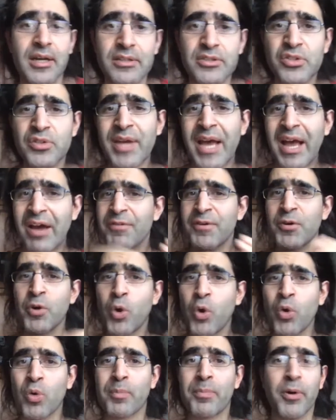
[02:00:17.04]
do you have a
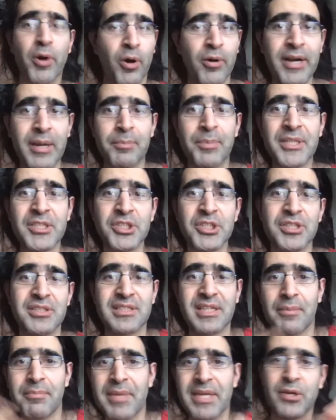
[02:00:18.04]
hope or ambition
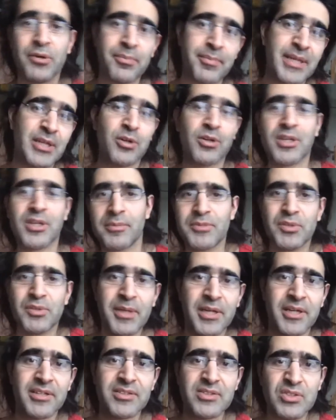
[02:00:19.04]
that may or may not come to
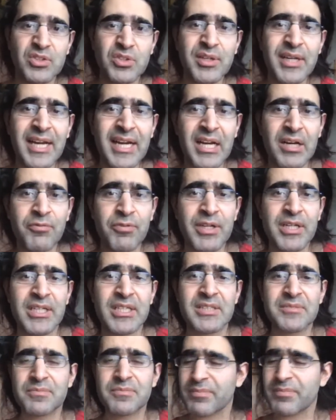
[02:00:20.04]
pass? Do you have
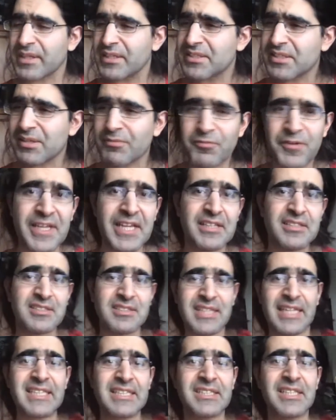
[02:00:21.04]
something
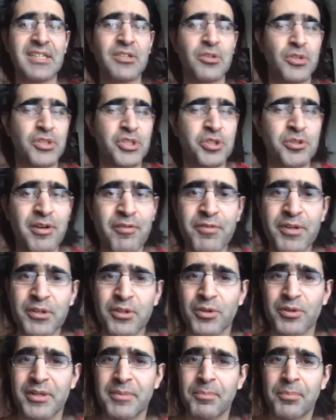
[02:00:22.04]
exciting or trivial
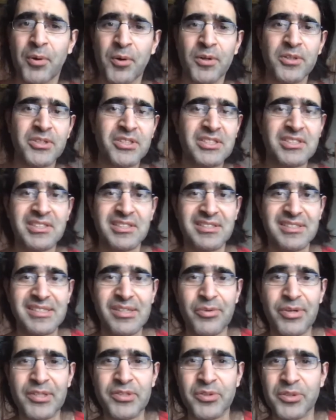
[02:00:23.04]
or important and
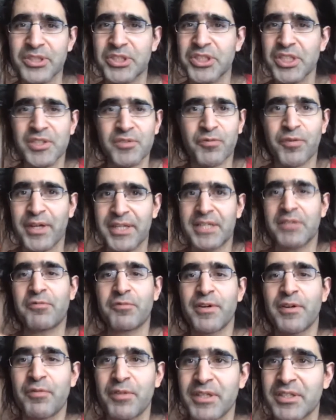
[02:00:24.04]
serious or just fun and
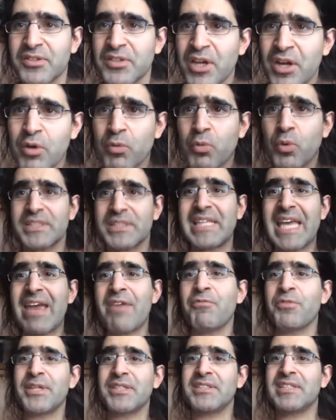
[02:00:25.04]
frivolous?
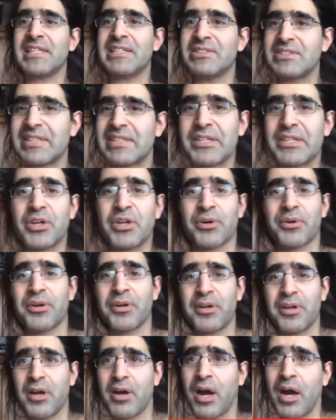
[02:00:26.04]
Whatever it is that you're
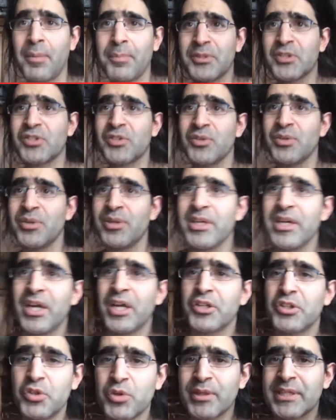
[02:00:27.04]
up to,
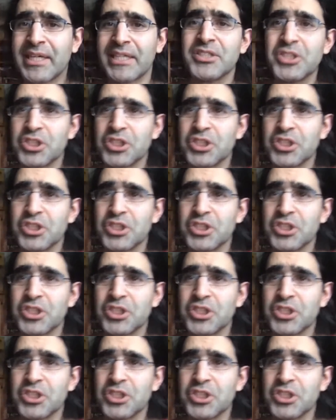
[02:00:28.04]
you can